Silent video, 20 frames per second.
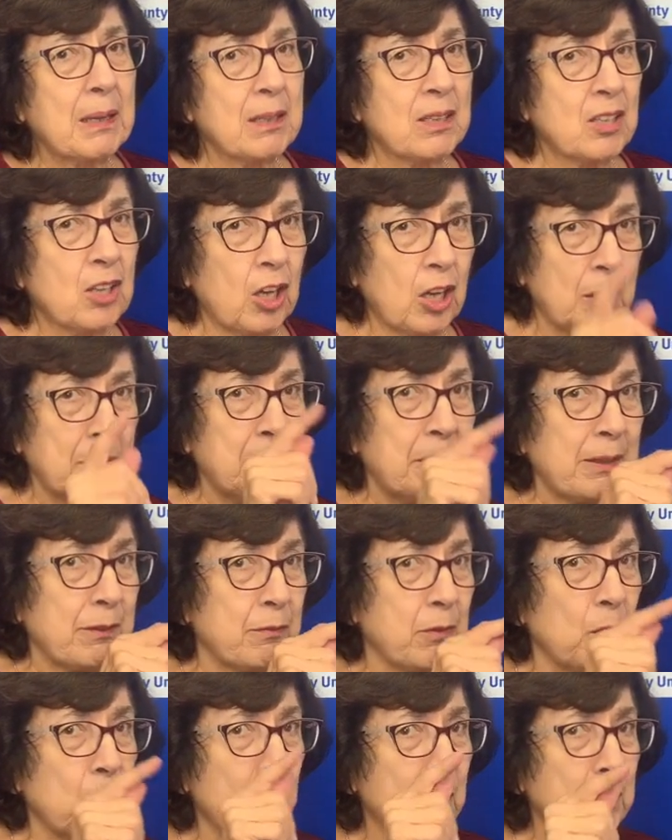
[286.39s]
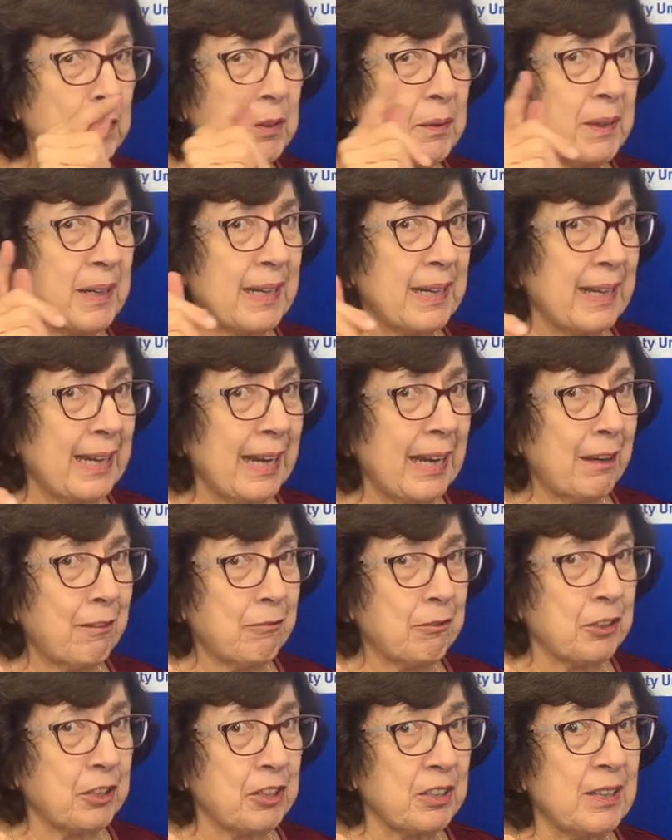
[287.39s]
called Before, During, and
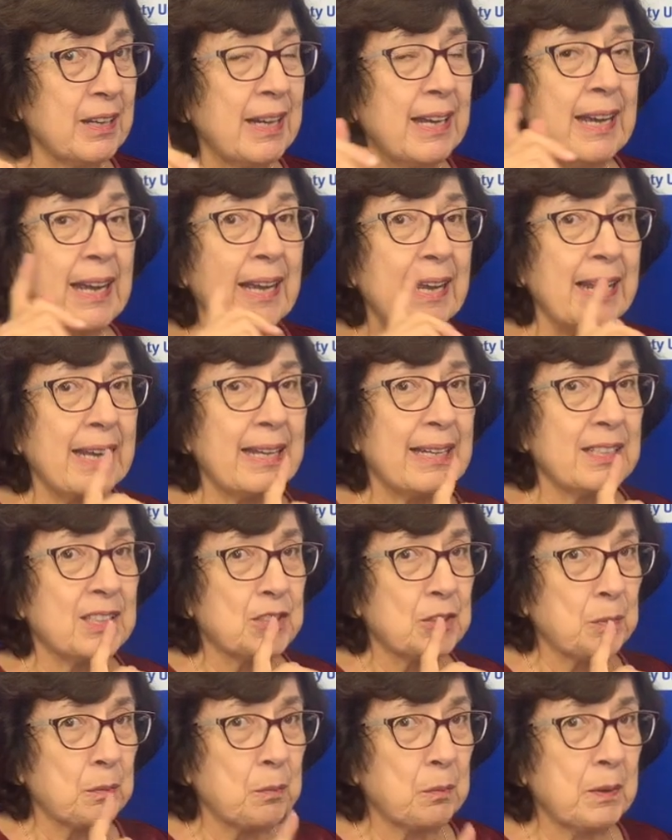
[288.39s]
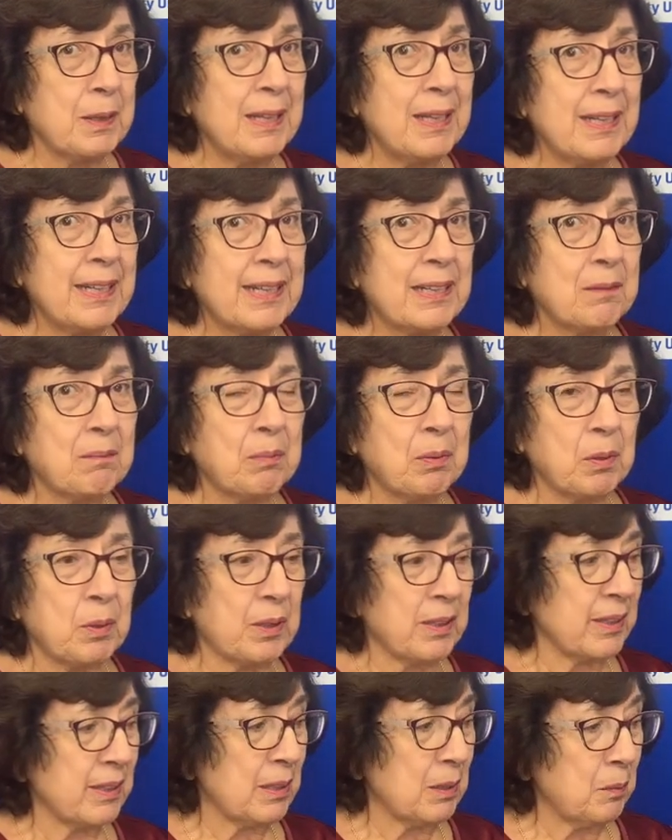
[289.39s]
After. And it's really
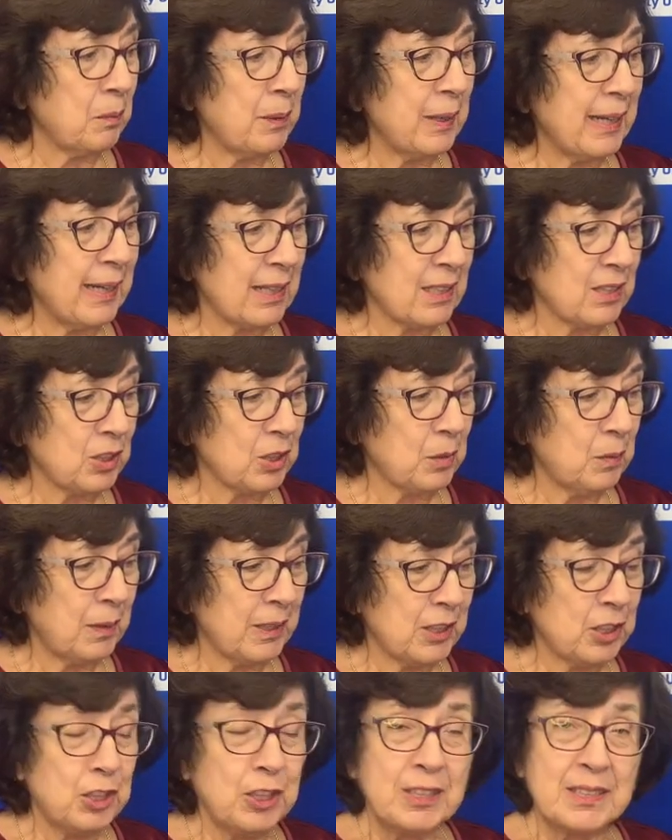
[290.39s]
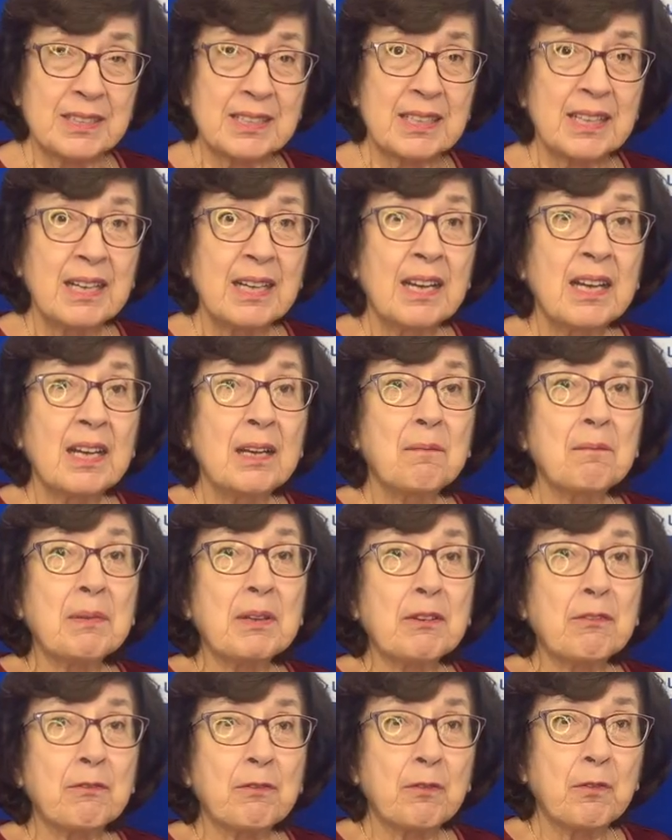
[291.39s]
important that we ask questions
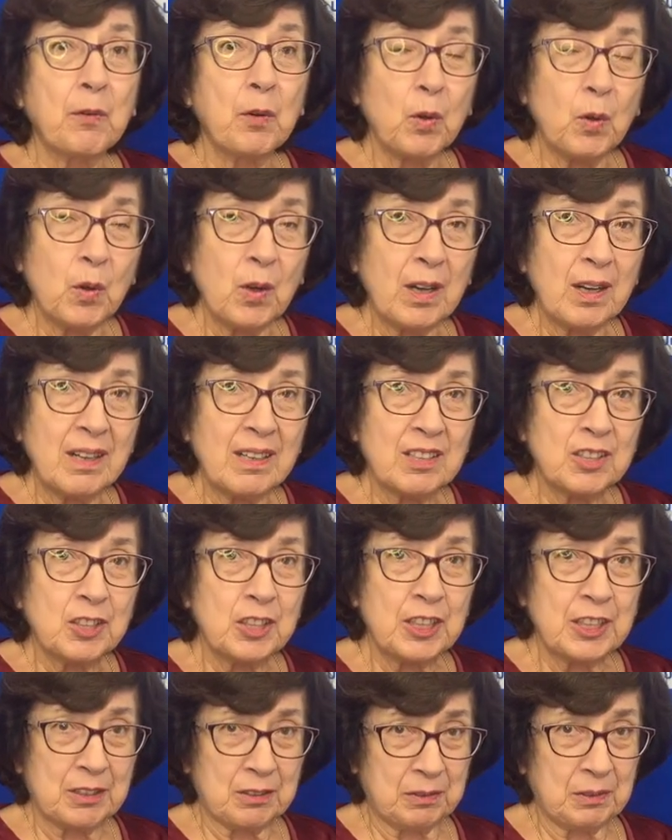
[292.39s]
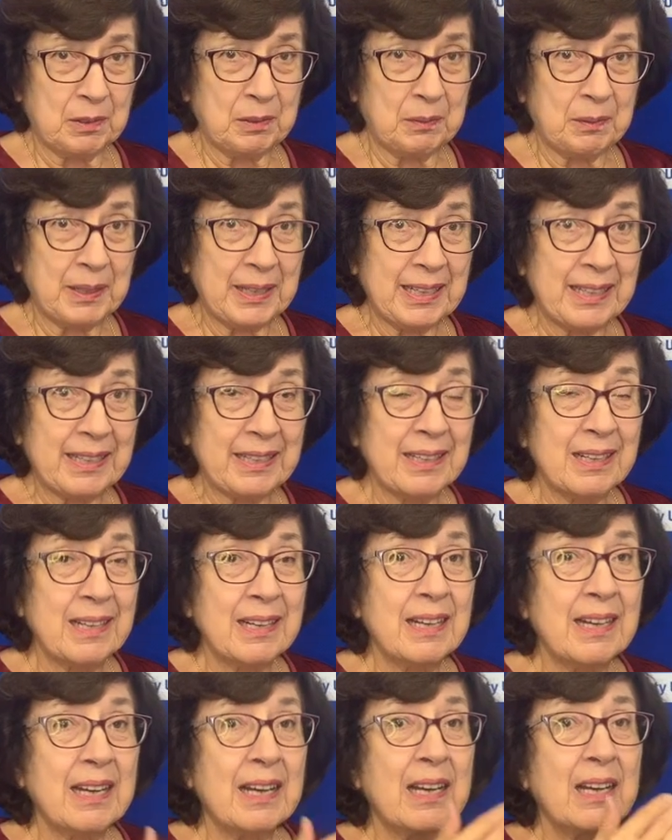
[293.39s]
before children read,
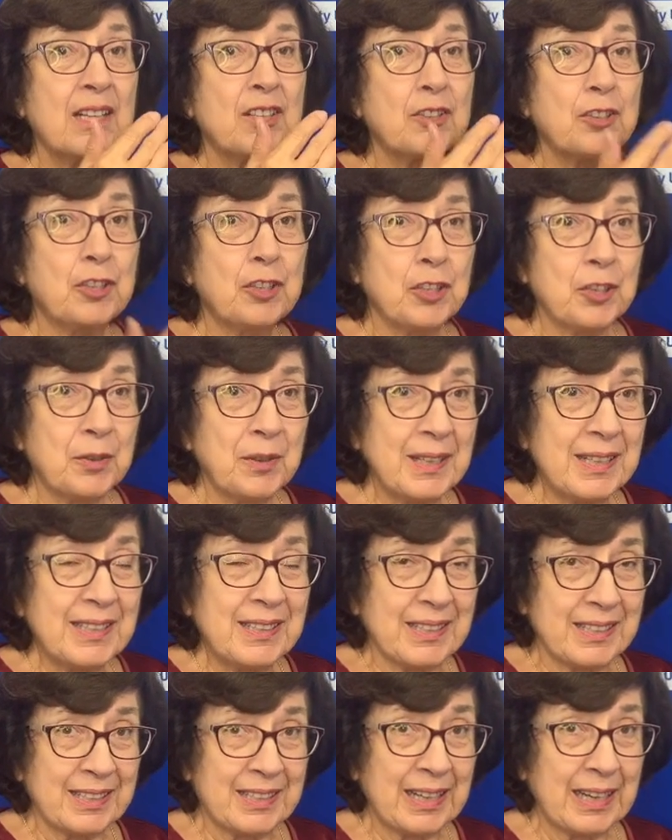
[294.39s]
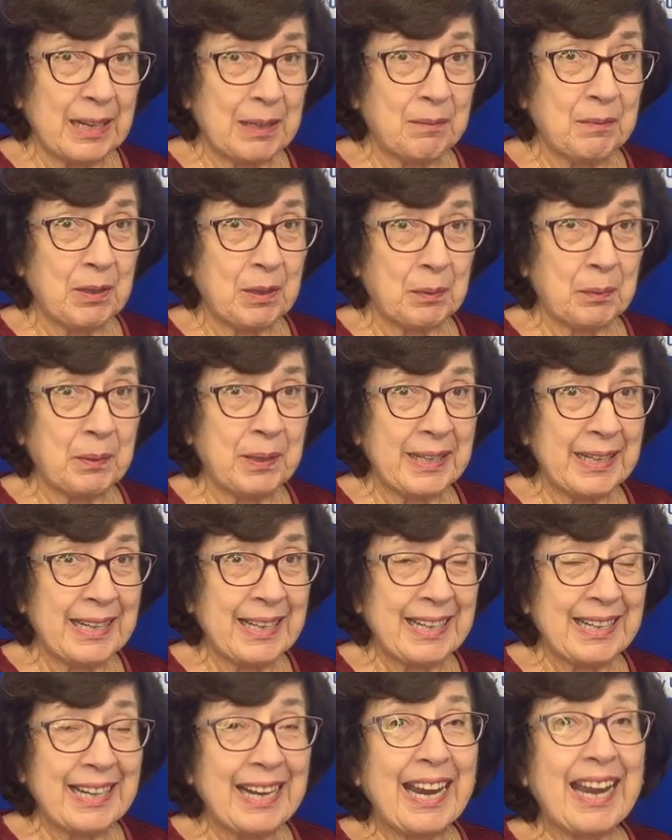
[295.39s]
during the time they're
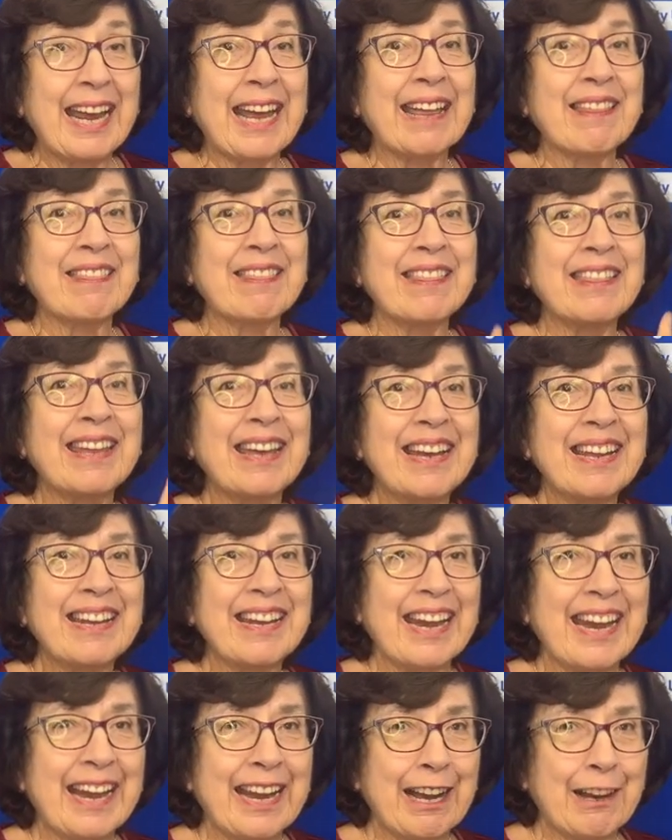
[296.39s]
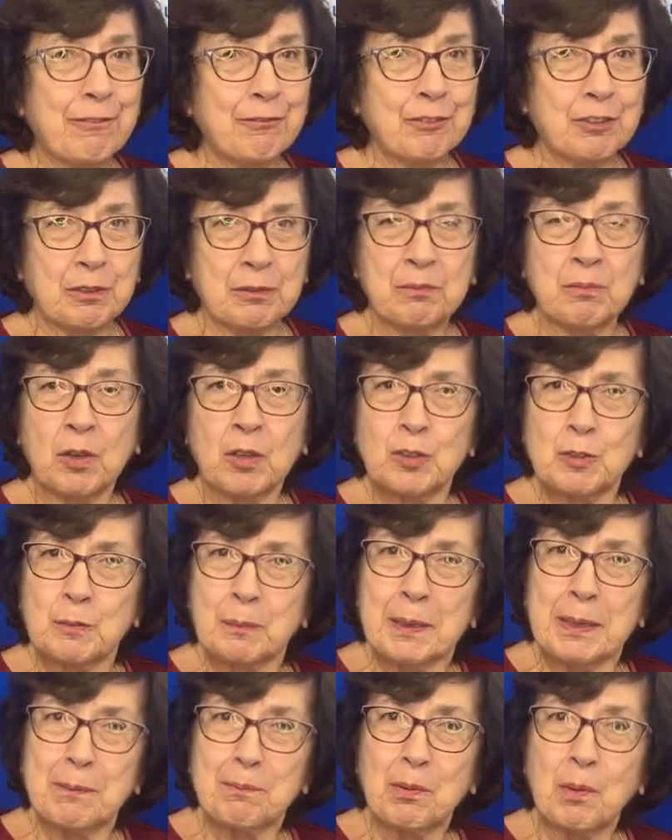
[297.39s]
reading, and then after. Most
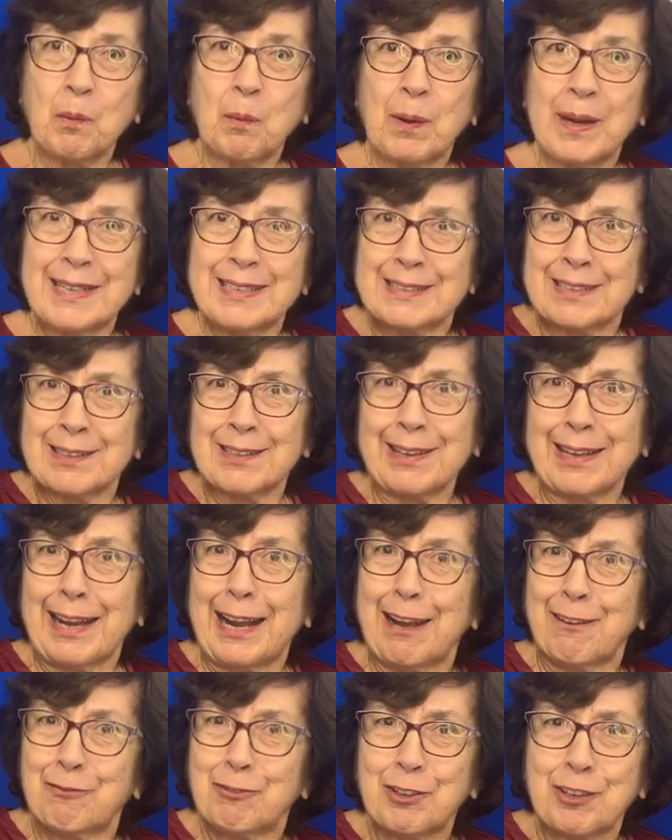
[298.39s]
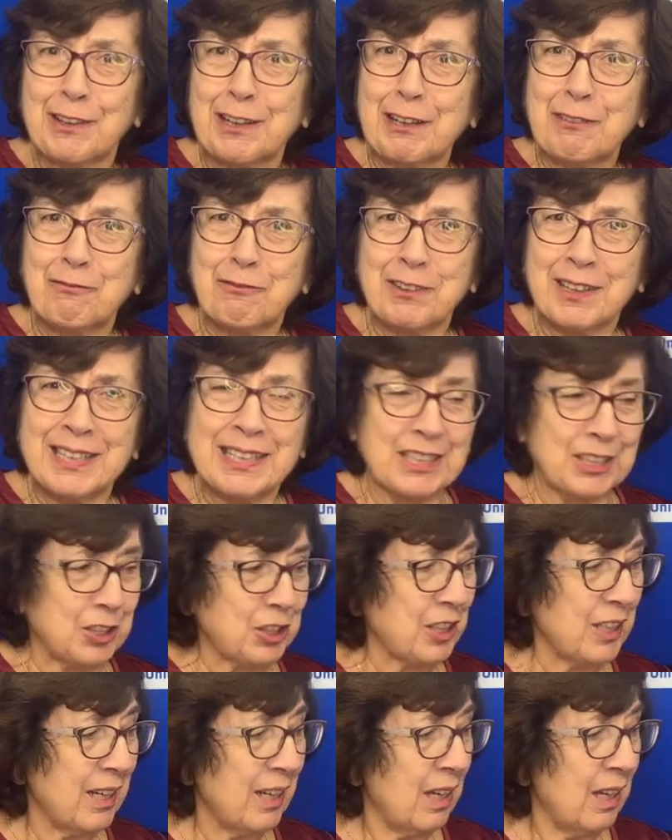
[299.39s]
people wait till after they finish.